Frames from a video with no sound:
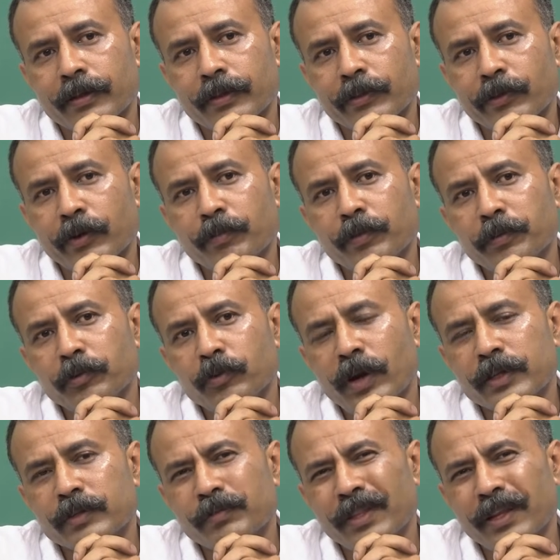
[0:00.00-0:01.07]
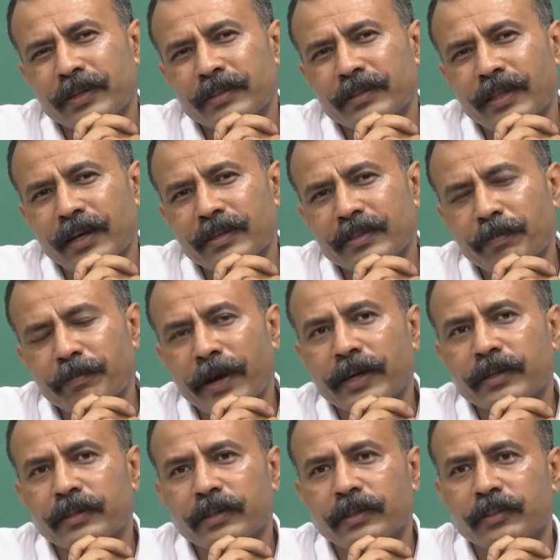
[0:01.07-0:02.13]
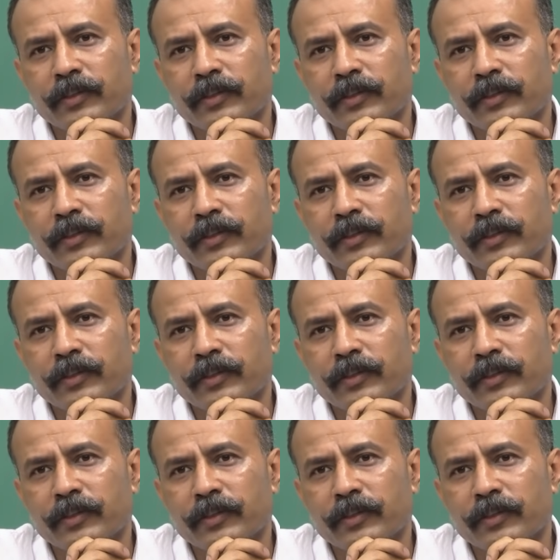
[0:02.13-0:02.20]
there are people who ask me that is a practical